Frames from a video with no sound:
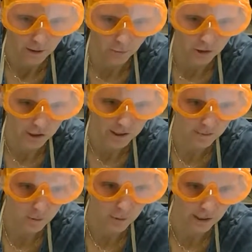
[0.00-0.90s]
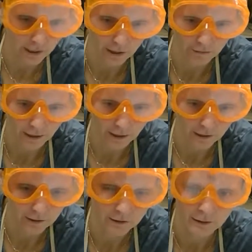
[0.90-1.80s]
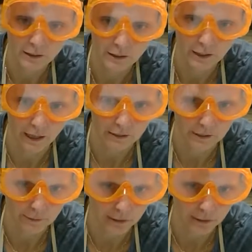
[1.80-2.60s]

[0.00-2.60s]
which is the point of our calcium